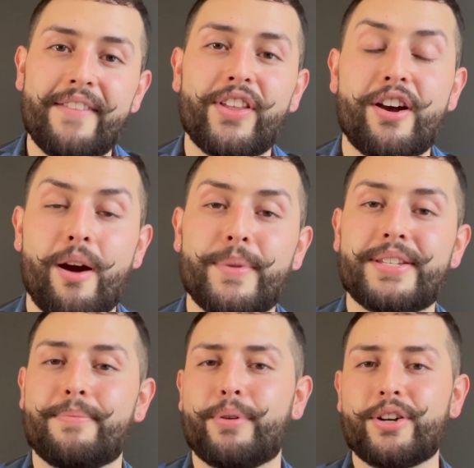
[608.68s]
the
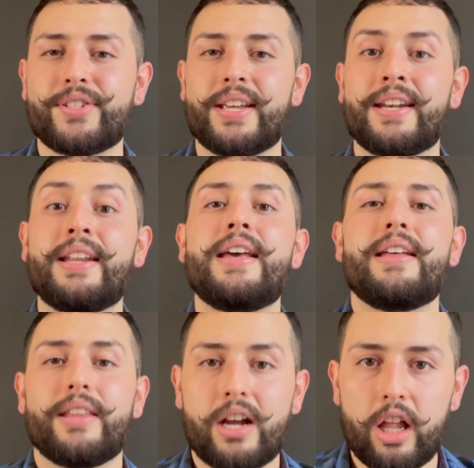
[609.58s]
garments in person,
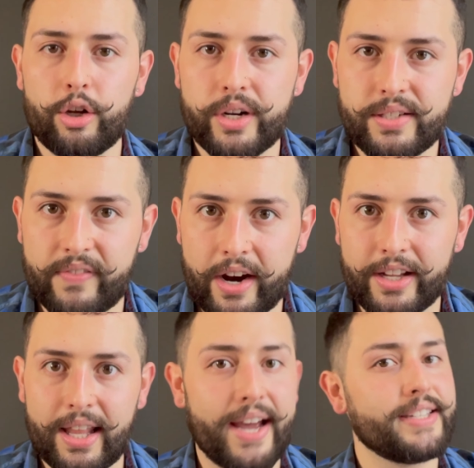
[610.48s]
the color is
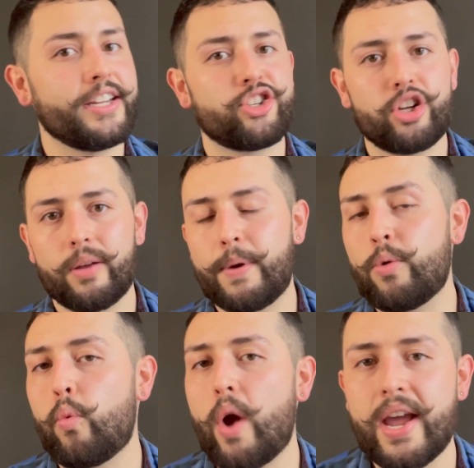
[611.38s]
very light. It should have
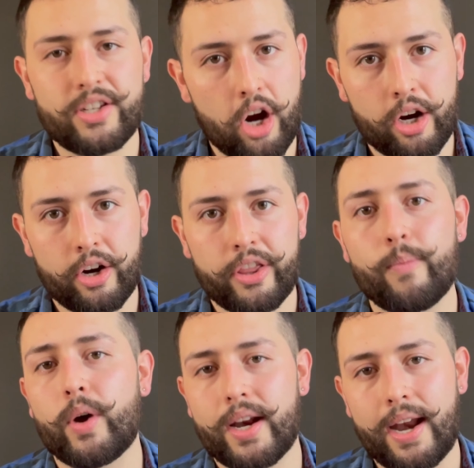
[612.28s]
been way darker
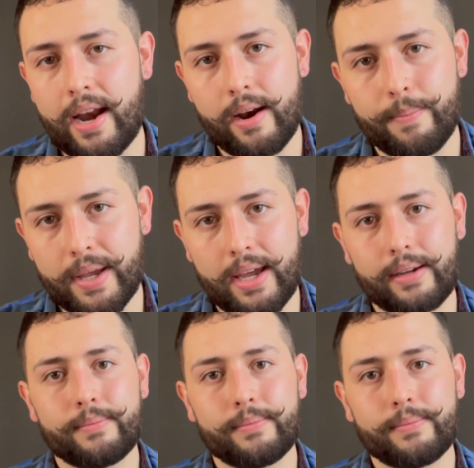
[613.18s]
than what it ended up being.